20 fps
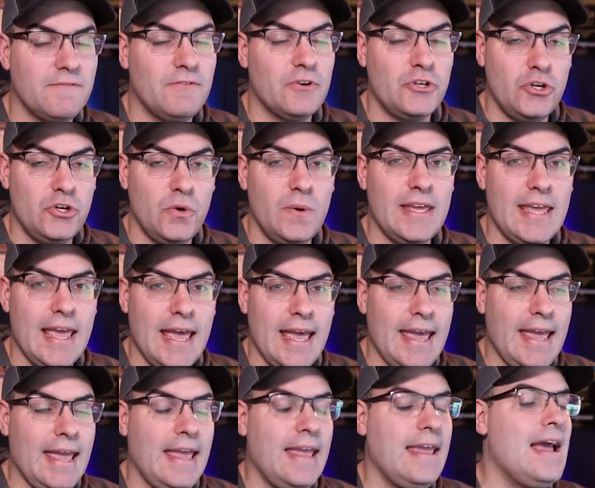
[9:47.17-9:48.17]
if you're doing
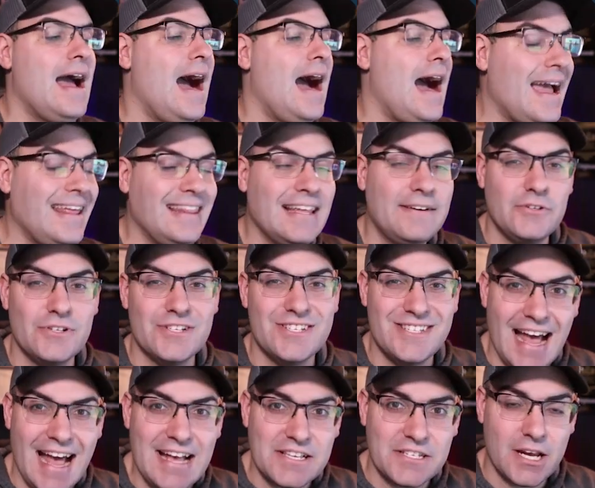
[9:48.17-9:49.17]
a HighLevel
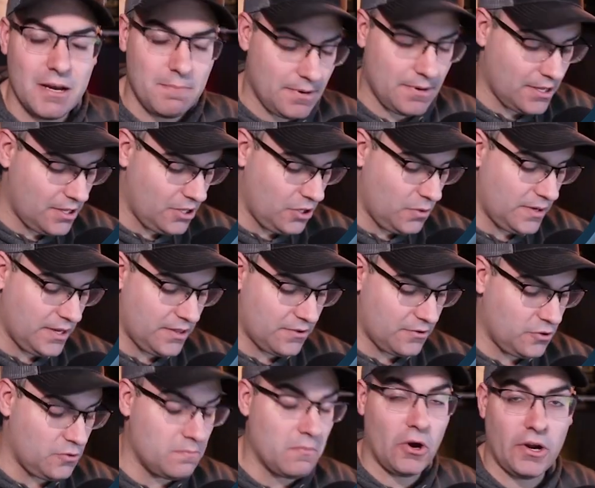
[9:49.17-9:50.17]
SaaS company, you would either
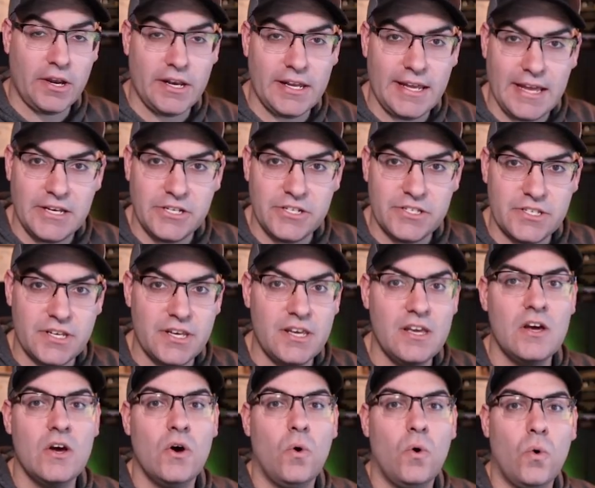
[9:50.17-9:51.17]
do marketing agency
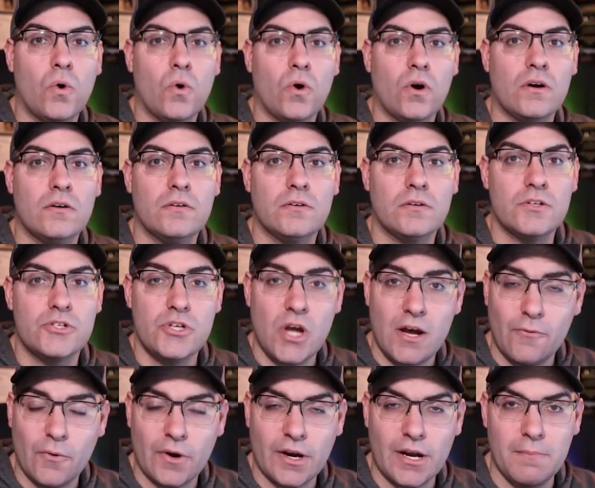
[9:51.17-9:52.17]
or
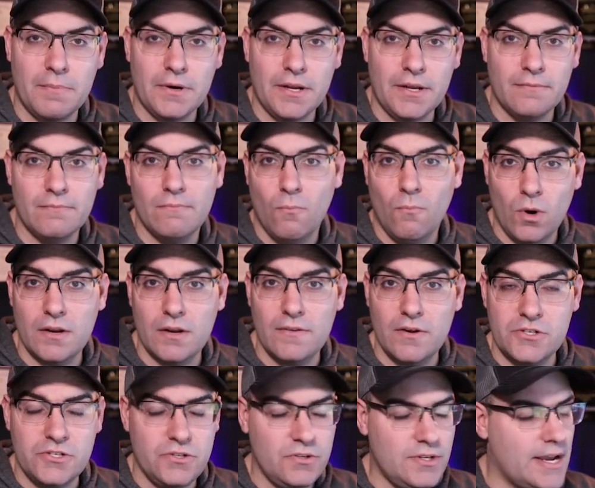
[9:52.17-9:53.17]
software company. One of
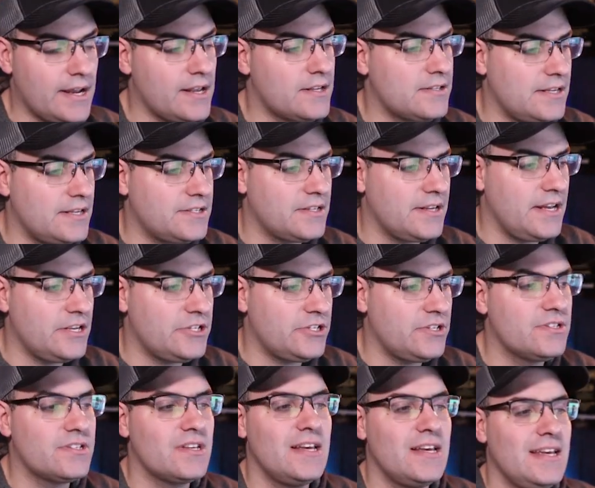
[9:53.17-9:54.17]
those two
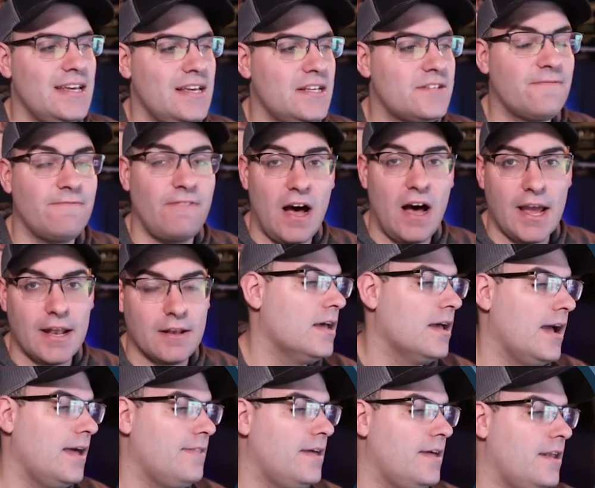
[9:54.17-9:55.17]
designations is fine.
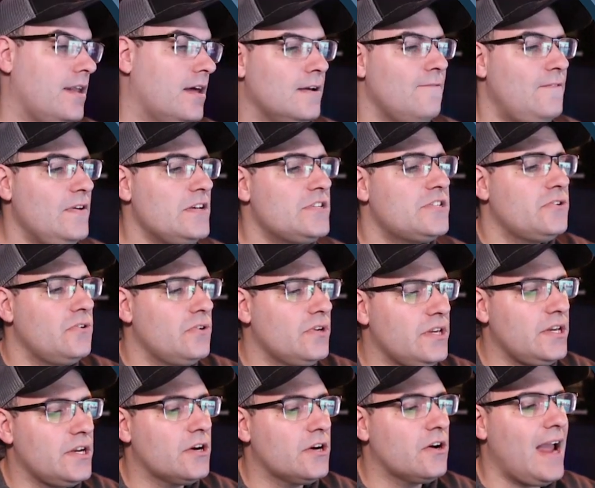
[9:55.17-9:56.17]
And then uh, fiscal
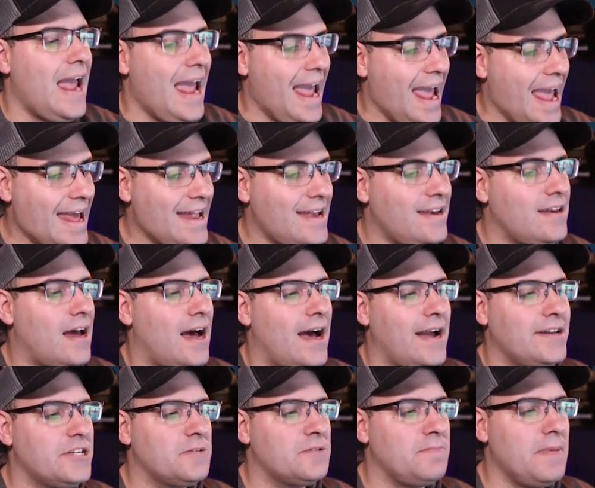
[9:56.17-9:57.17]
year end, I
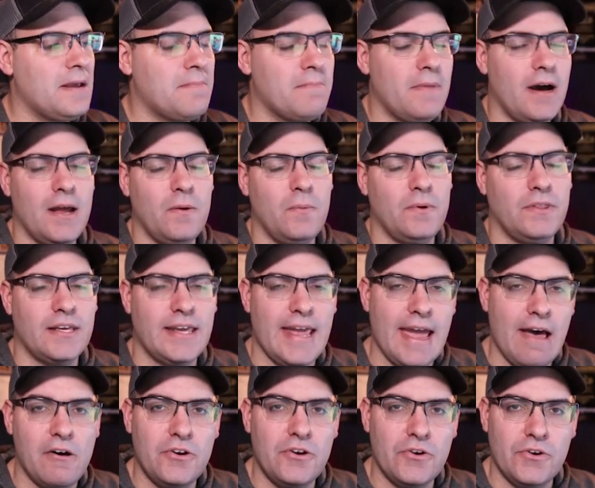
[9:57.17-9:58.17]
just make mine with the
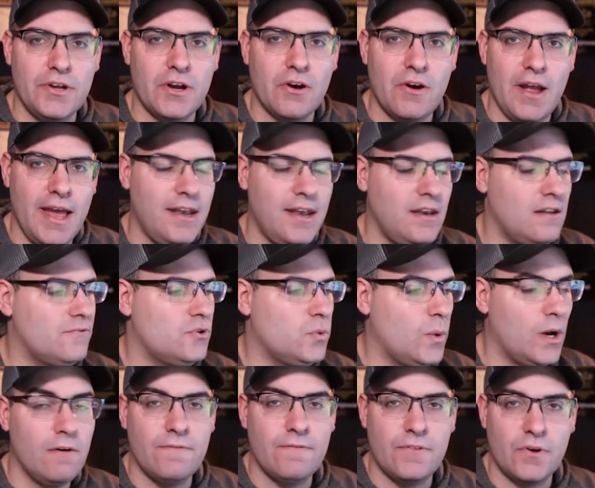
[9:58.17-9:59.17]
calendar year end of
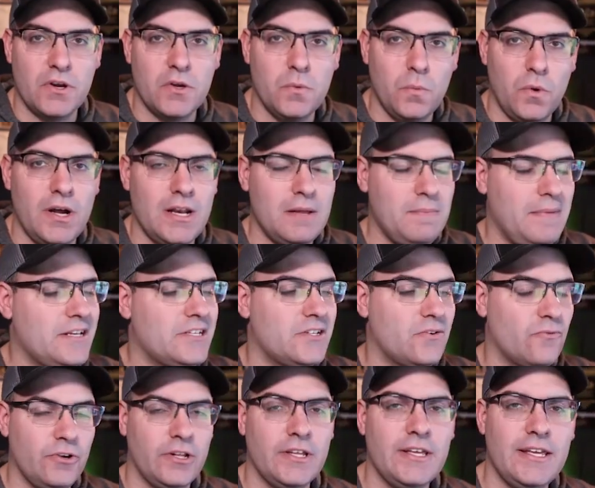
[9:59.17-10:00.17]
1231. It makes it
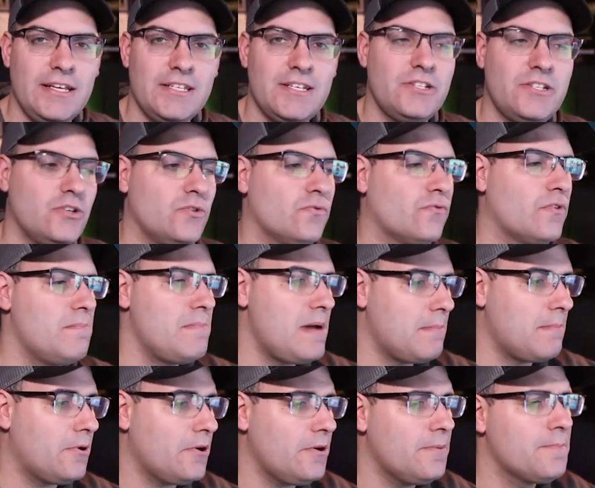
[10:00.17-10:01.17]
really easy to
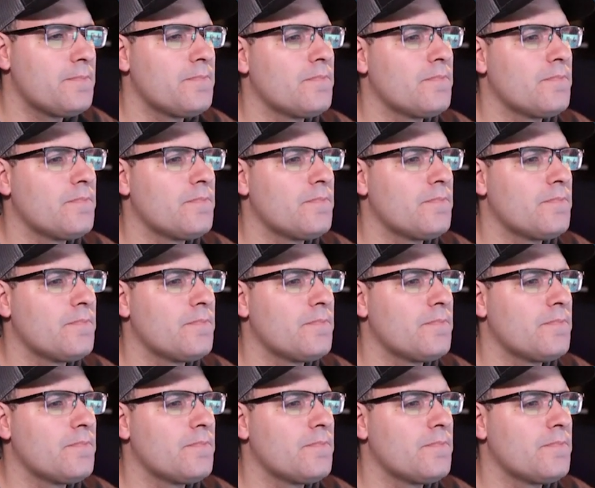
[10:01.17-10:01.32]
remember.